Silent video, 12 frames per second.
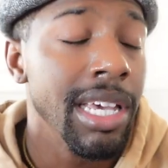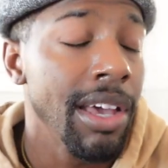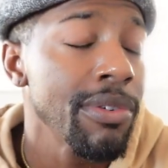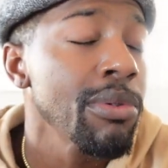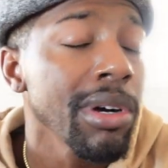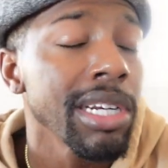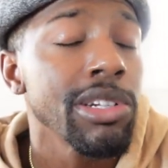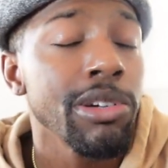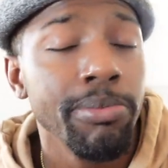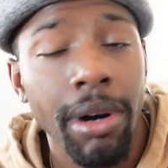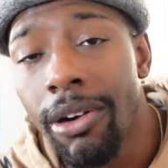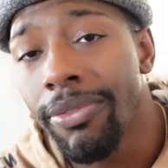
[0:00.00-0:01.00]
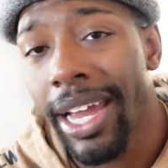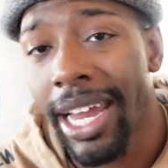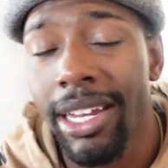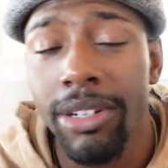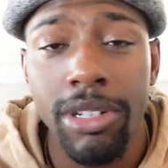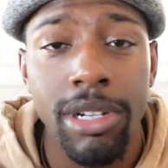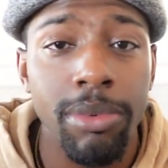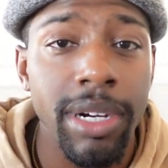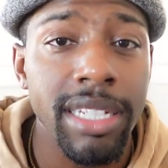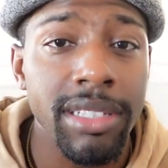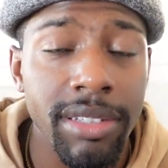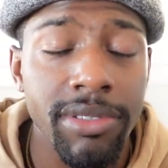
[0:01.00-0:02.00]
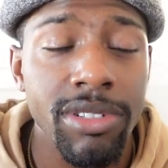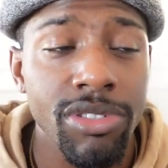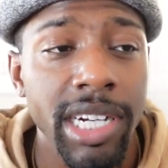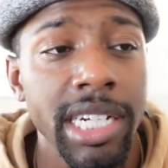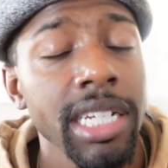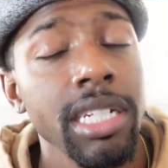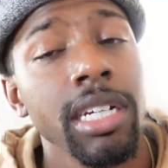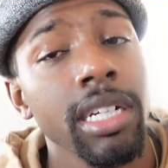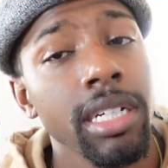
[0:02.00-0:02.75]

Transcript: If you want to do both and do your weightlifting training,